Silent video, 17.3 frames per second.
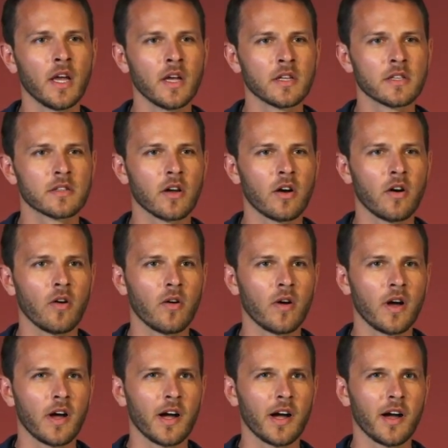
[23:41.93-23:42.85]

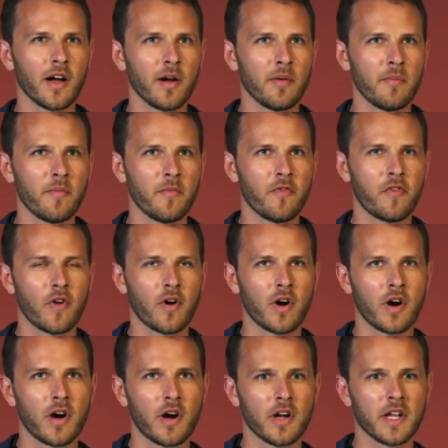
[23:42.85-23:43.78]
So um,
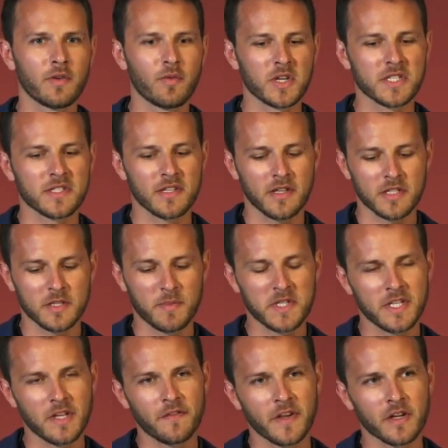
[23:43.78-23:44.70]
for it was uh,
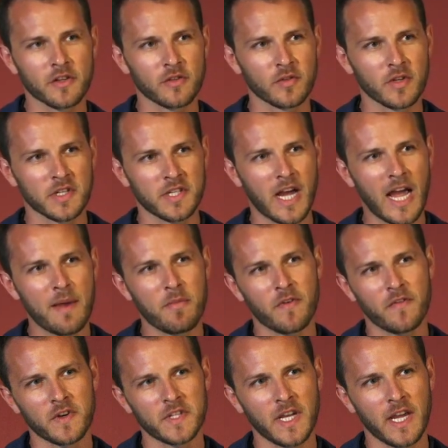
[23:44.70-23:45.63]
specific to the type
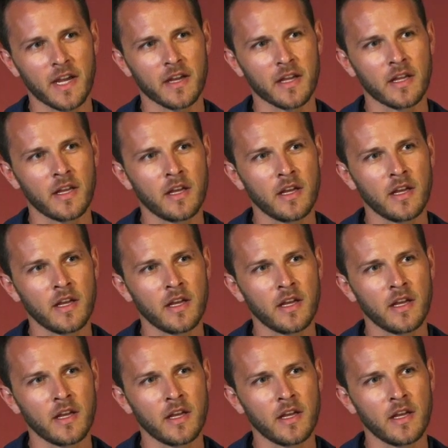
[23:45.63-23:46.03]
of attack.